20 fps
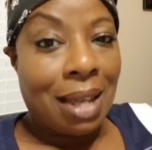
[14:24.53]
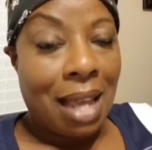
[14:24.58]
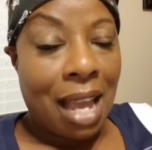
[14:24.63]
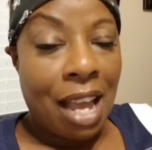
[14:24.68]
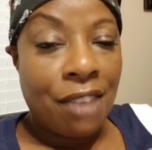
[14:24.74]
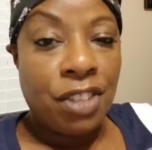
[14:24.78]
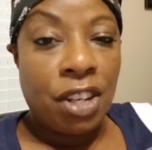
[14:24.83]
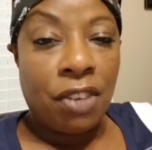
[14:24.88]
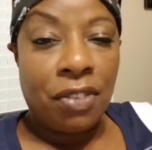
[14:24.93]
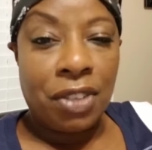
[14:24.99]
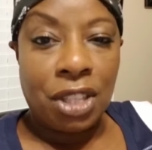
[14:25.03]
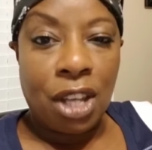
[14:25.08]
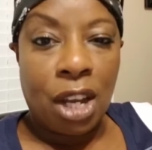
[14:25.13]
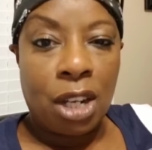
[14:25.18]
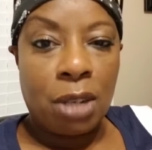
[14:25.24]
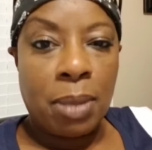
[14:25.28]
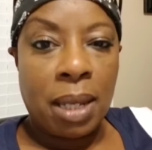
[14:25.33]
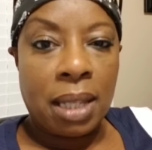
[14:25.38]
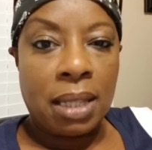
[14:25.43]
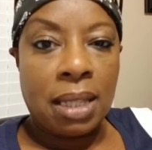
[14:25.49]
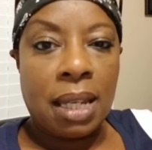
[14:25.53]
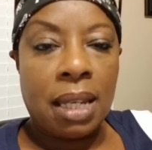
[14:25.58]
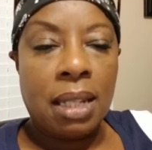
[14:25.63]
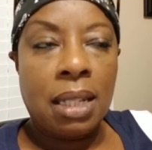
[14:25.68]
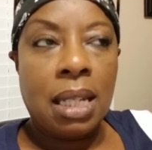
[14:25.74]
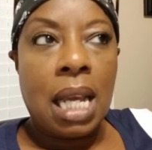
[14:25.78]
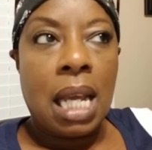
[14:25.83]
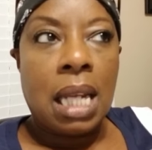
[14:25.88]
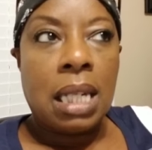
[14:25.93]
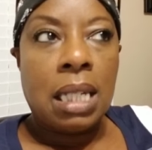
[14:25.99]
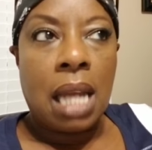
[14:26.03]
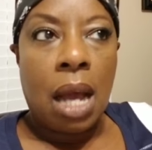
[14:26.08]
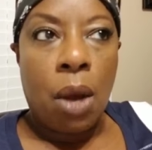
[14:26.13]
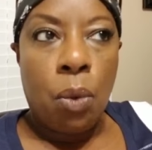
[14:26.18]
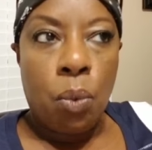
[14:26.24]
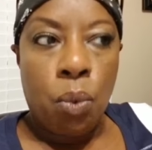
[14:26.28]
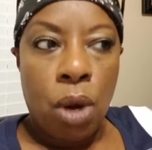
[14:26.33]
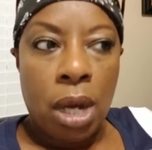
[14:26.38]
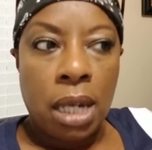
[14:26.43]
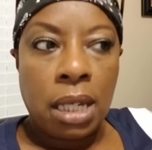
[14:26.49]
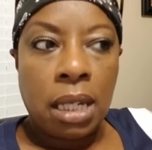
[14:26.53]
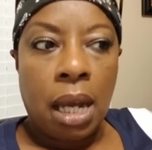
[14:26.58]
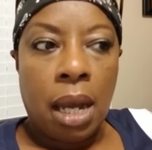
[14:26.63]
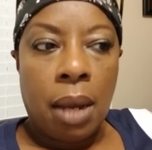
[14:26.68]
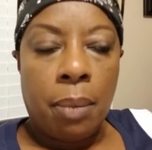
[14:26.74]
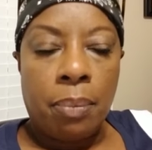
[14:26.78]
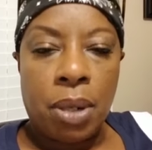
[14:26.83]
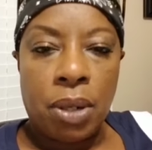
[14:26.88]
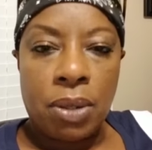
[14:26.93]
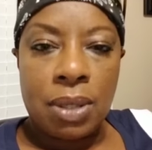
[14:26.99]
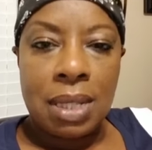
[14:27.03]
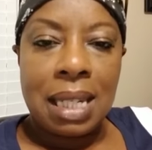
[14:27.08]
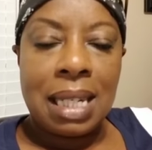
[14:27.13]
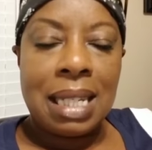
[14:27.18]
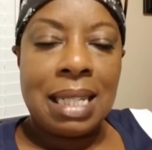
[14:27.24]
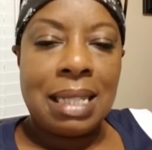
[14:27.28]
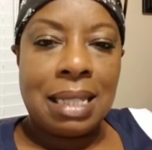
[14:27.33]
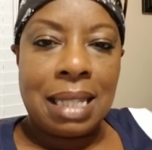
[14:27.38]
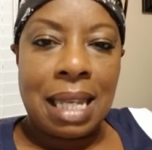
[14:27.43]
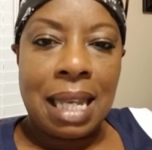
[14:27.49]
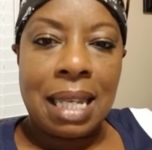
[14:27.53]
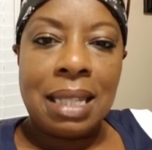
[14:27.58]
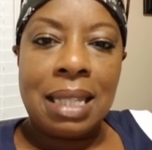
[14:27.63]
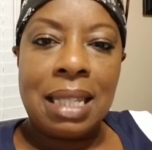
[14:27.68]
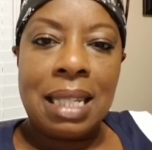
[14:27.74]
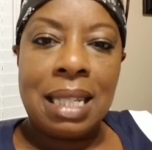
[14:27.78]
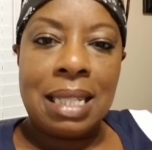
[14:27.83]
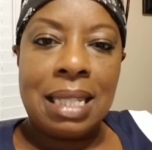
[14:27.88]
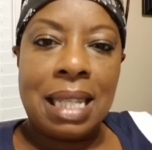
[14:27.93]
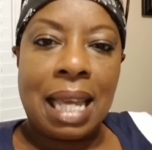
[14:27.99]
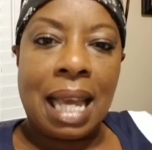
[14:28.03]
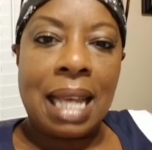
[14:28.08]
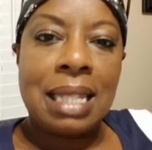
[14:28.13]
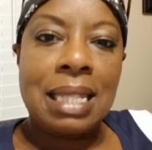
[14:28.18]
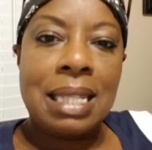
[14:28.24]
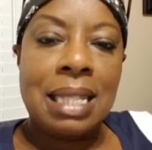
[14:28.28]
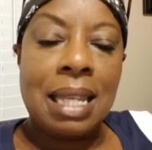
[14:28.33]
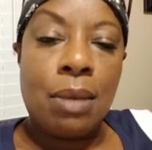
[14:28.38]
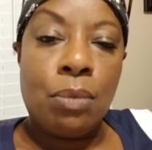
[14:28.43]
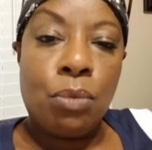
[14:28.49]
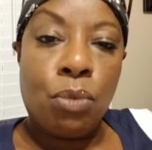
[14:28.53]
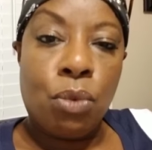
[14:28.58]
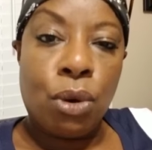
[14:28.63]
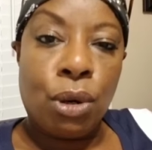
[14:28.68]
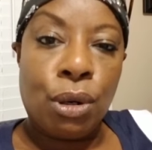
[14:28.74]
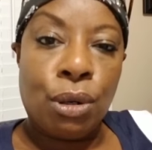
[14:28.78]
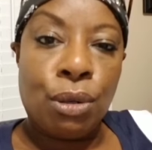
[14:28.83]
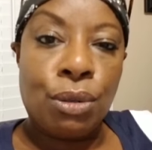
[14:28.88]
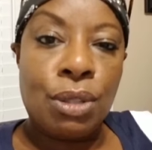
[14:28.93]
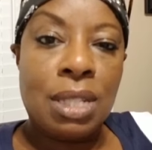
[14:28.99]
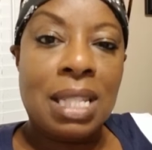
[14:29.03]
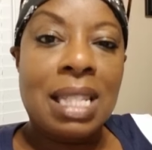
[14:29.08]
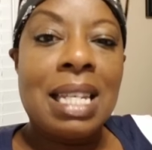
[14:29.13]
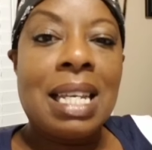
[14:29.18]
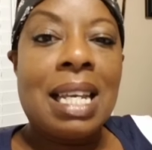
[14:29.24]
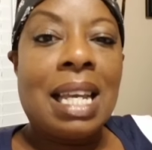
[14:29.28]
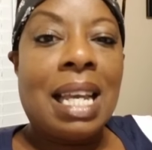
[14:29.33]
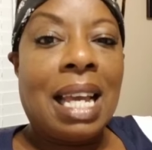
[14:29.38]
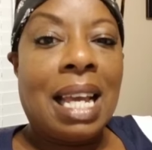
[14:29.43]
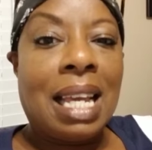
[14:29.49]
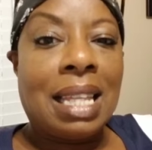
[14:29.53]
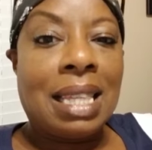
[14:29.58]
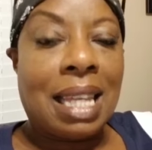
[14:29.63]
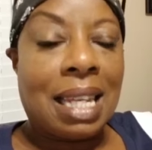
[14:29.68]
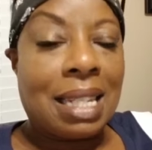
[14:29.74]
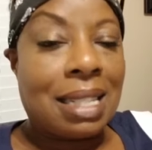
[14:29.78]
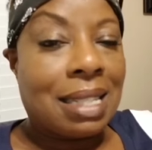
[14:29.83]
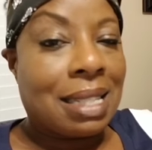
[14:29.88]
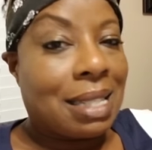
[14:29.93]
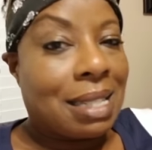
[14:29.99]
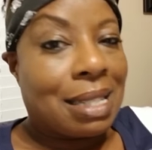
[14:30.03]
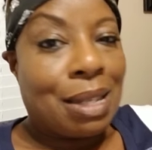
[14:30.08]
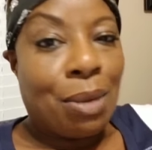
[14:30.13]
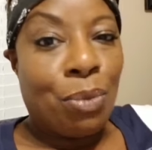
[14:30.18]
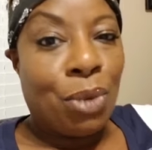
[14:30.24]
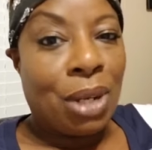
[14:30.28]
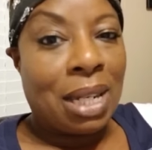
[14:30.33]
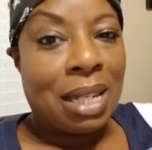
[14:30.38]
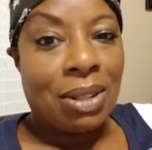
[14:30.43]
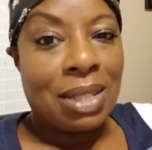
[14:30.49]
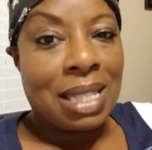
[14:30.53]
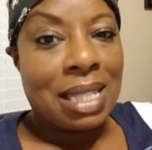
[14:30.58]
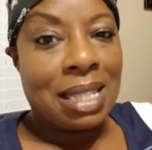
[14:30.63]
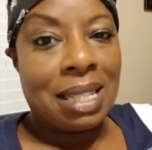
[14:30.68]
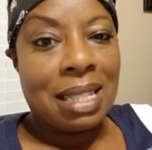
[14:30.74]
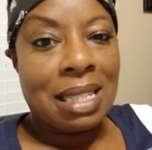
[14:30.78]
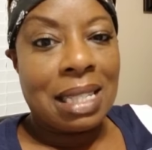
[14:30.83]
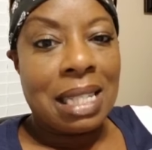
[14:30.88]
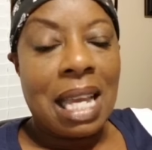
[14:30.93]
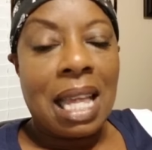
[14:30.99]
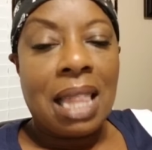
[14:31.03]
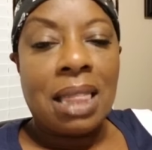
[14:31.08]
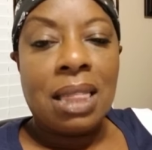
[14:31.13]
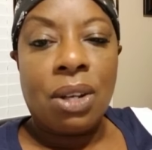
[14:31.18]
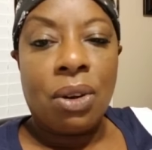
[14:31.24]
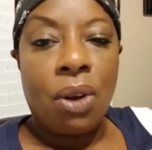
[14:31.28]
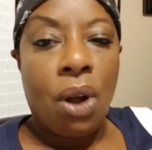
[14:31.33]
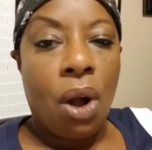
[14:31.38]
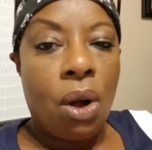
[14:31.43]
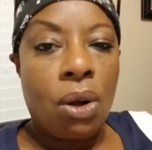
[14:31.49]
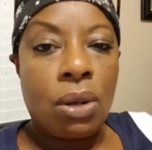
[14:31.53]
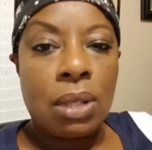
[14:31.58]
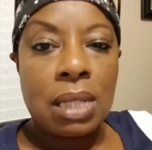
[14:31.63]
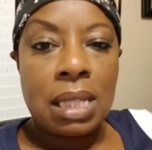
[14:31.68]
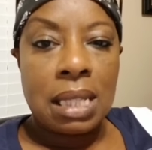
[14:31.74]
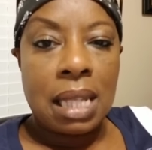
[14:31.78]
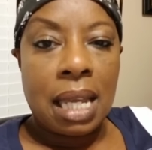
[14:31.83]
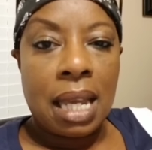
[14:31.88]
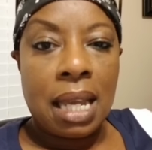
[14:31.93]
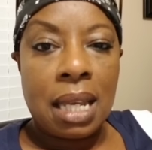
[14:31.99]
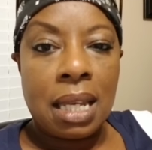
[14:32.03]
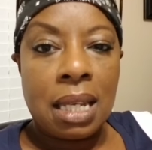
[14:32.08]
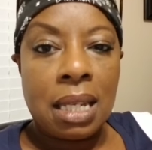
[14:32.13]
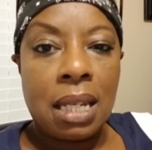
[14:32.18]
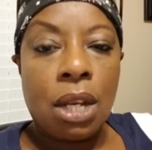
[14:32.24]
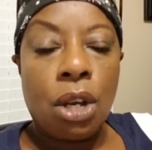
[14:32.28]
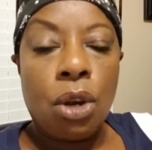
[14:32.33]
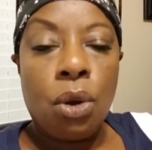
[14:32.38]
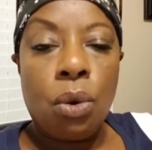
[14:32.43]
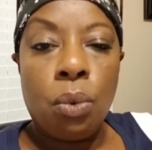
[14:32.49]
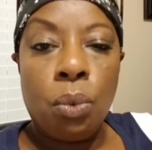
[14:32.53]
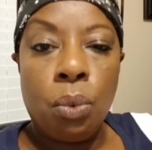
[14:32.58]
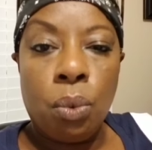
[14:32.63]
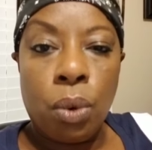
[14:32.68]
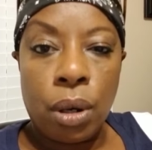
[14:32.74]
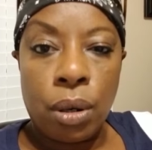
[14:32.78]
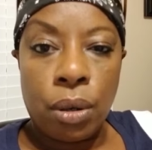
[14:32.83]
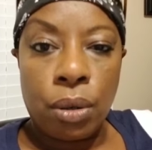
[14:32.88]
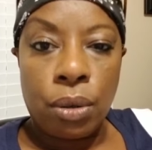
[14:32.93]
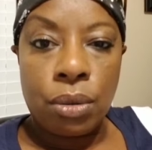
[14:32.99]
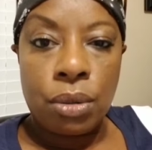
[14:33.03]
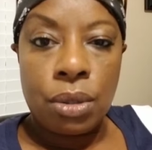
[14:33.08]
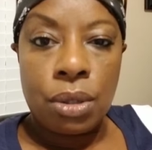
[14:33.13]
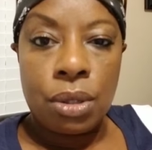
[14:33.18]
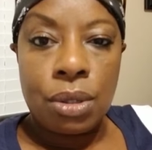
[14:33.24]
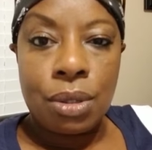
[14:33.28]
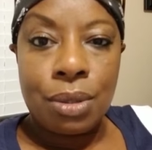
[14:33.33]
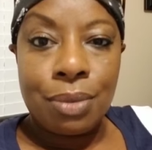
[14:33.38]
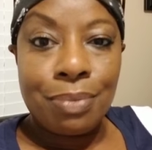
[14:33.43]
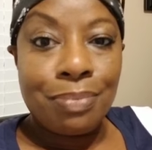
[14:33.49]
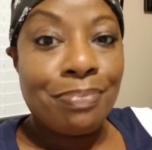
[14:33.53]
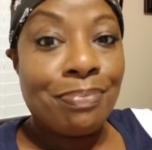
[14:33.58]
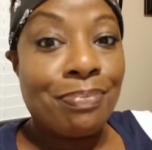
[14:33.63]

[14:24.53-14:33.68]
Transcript: Have you ever thought about that? Not one person is saying the exact same words that someone else is. They're all saying words.